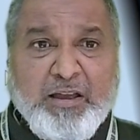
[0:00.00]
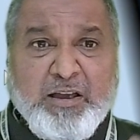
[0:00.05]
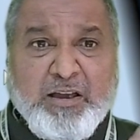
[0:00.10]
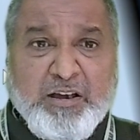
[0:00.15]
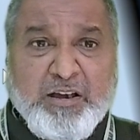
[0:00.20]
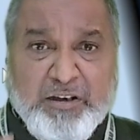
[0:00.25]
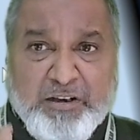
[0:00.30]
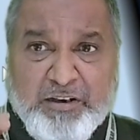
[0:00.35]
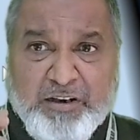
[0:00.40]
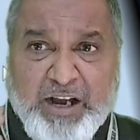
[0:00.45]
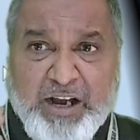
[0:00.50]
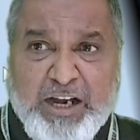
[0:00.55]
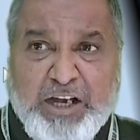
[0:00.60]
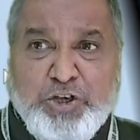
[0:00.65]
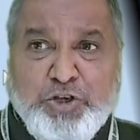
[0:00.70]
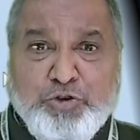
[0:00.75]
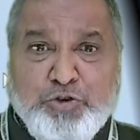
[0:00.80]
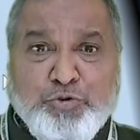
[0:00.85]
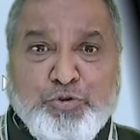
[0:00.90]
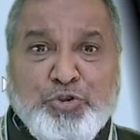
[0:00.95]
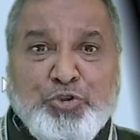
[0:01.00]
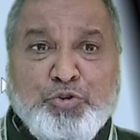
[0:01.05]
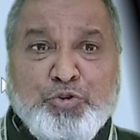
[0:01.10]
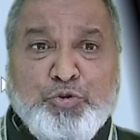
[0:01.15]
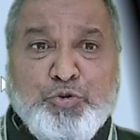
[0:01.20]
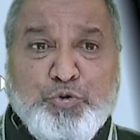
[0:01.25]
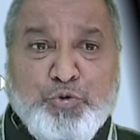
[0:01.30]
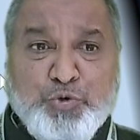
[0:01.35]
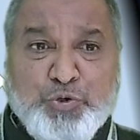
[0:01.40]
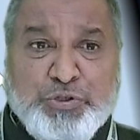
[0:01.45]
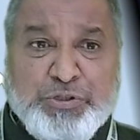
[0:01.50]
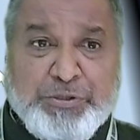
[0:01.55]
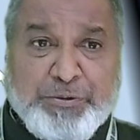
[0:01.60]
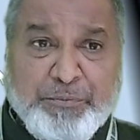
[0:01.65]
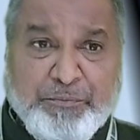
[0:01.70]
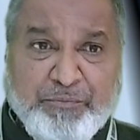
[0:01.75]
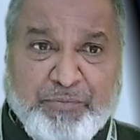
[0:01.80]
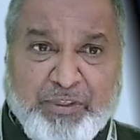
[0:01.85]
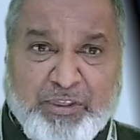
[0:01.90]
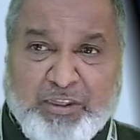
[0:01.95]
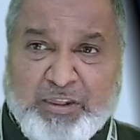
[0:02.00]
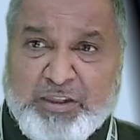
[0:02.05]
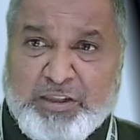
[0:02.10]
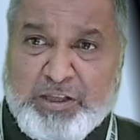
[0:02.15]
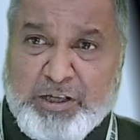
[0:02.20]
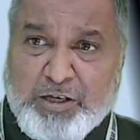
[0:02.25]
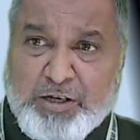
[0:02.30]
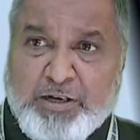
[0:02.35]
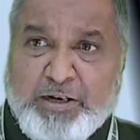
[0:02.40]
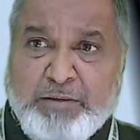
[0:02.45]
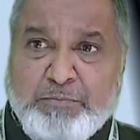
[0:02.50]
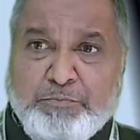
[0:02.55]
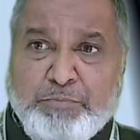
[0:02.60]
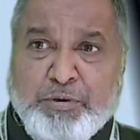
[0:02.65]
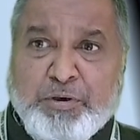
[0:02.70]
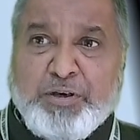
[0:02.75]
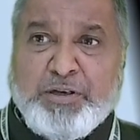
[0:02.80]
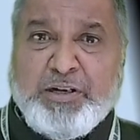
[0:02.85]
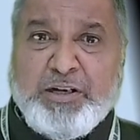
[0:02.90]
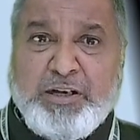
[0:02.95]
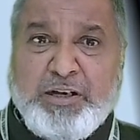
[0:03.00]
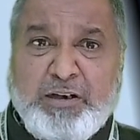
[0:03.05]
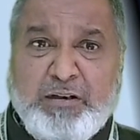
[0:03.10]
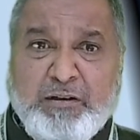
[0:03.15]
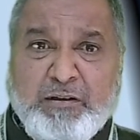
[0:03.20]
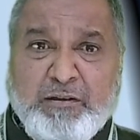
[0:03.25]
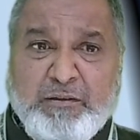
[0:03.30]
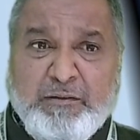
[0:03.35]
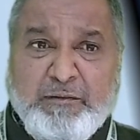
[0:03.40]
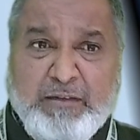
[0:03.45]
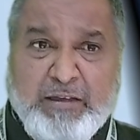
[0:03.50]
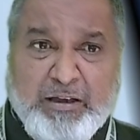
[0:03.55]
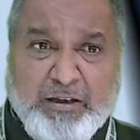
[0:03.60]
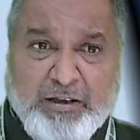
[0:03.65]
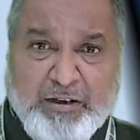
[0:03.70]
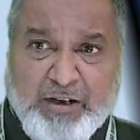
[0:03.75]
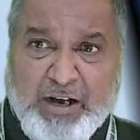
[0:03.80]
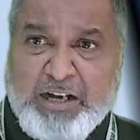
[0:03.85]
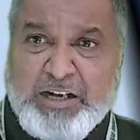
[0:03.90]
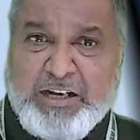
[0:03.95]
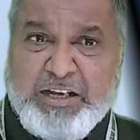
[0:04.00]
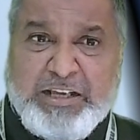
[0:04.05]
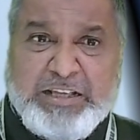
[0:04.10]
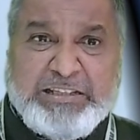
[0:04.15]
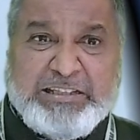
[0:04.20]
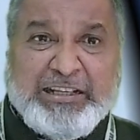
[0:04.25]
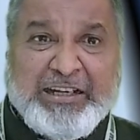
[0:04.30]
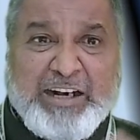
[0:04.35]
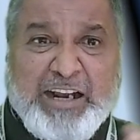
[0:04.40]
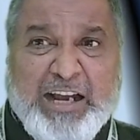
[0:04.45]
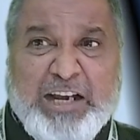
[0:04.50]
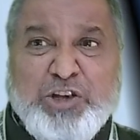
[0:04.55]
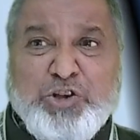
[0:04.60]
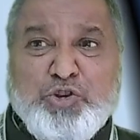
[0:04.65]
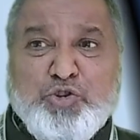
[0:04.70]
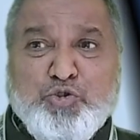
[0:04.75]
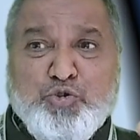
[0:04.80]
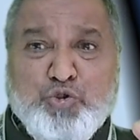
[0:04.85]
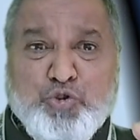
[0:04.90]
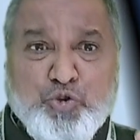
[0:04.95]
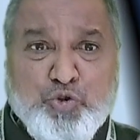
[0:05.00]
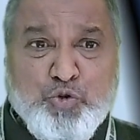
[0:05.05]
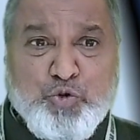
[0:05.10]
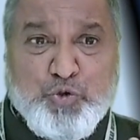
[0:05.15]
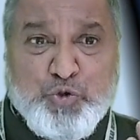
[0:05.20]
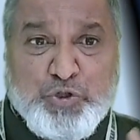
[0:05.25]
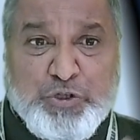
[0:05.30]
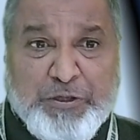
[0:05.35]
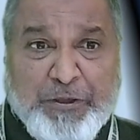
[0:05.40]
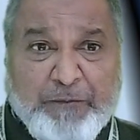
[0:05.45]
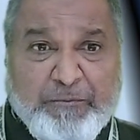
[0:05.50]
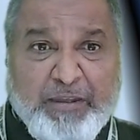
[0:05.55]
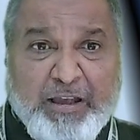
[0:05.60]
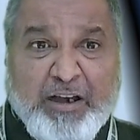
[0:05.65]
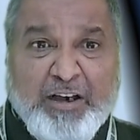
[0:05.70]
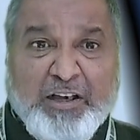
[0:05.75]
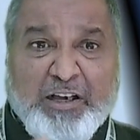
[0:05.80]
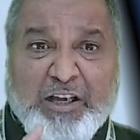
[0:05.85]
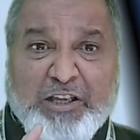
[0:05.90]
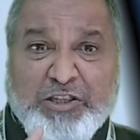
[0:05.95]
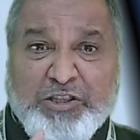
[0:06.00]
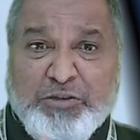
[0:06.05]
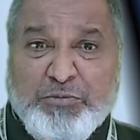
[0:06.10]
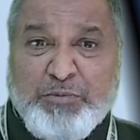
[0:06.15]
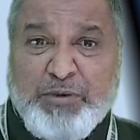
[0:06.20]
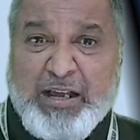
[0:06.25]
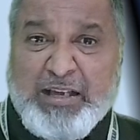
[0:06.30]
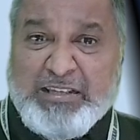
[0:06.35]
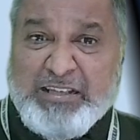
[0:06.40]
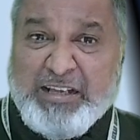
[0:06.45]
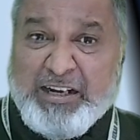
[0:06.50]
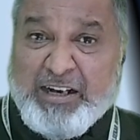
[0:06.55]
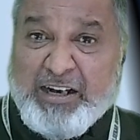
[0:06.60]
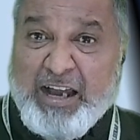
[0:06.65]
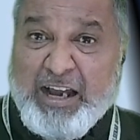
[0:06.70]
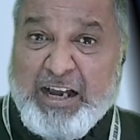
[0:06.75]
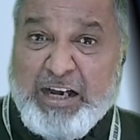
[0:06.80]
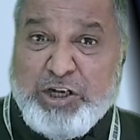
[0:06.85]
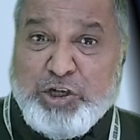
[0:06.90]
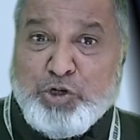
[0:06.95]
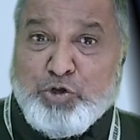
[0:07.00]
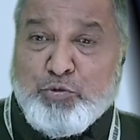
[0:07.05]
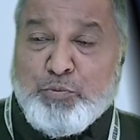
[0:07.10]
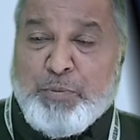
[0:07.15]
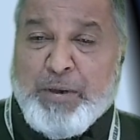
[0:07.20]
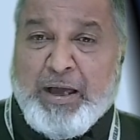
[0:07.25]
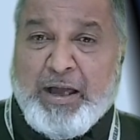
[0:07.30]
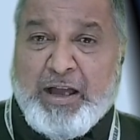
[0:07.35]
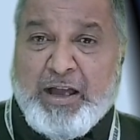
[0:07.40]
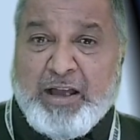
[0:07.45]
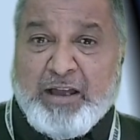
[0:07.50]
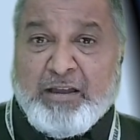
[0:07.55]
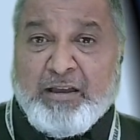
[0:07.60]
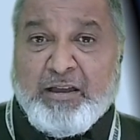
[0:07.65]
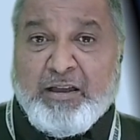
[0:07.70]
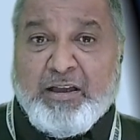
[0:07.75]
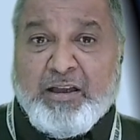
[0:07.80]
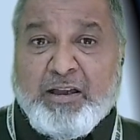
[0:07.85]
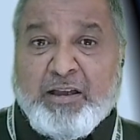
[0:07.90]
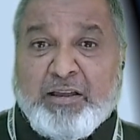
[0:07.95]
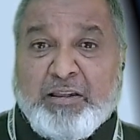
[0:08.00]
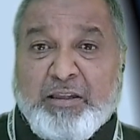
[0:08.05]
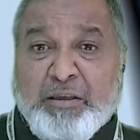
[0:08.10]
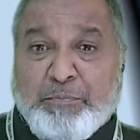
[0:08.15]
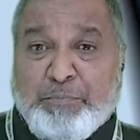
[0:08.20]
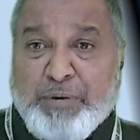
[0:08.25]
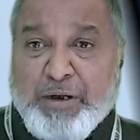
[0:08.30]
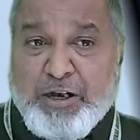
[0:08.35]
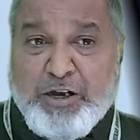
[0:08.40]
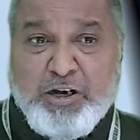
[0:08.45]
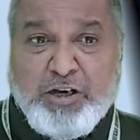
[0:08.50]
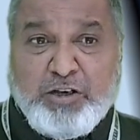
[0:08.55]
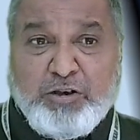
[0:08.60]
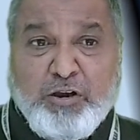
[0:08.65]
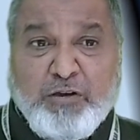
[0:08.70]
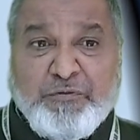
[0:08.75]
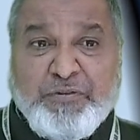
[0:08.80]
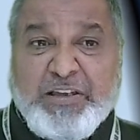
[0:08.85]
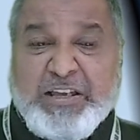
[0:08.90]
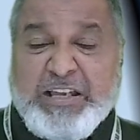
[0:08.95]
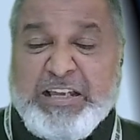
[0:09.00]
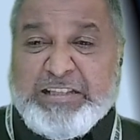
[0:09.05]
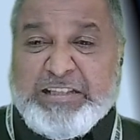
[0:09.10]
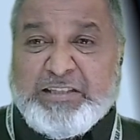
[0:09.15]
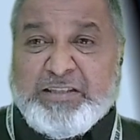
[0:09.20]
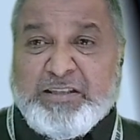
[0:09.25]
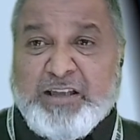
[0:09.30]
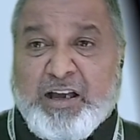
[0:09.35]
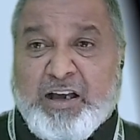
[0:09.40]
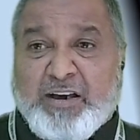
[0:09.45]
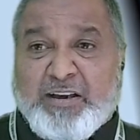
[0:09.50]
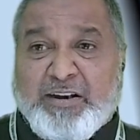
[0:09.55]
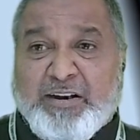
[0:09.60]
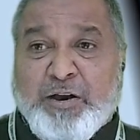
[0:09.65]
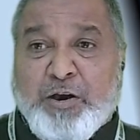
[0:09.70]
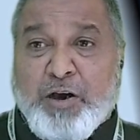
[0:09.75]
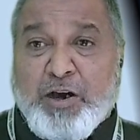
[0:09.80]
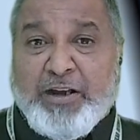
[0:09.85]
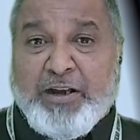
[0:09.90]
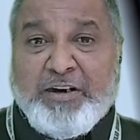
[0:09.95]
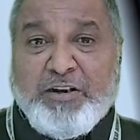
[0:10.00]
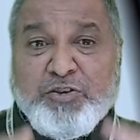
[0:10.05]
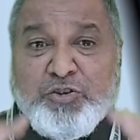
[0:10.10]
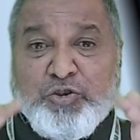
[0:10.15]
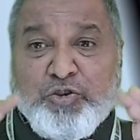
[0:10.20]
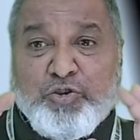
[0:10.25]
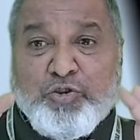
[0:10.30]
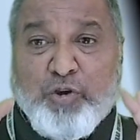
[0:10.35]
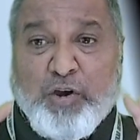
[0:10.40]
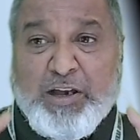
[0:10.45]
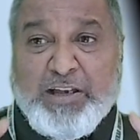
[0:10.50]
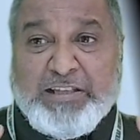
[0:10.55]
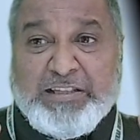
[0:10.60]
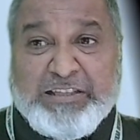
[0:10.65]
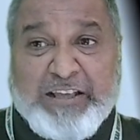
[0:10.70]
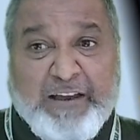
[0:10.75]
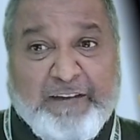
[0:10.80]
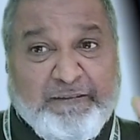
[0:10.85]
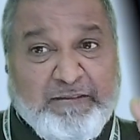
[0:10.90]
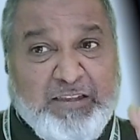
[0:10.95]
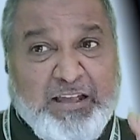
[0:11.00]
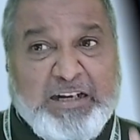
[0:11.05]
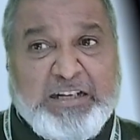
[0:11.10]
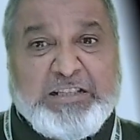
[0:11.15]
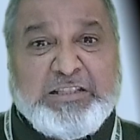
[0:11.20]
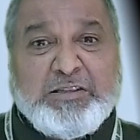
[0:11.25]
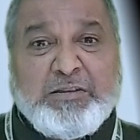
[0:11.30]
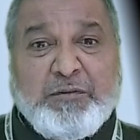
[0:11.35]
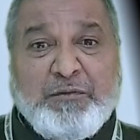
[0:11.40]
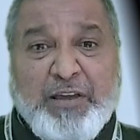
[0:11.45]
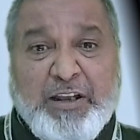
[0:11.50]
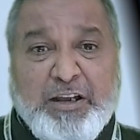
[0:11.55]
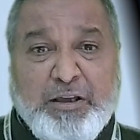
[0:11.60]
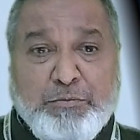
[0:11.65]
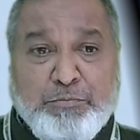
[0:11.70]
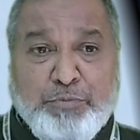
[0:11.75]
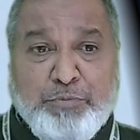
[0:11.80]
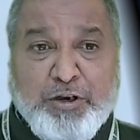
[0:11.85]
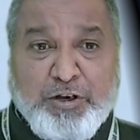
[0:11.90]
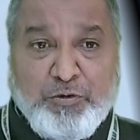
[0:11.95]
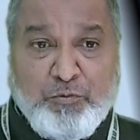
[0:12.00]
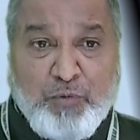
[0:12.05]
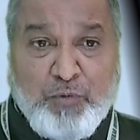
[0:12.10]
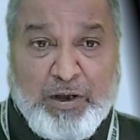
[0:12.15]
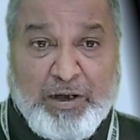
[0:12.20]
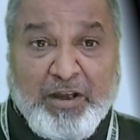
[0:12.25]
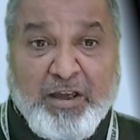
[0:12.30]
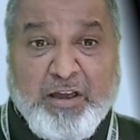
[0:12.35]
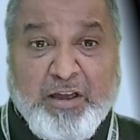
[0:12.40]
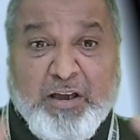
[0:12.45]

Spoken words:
Right to choose. Third important right is right to choose. A consumer has a right to buy the product of his or her choice. That is a very important one.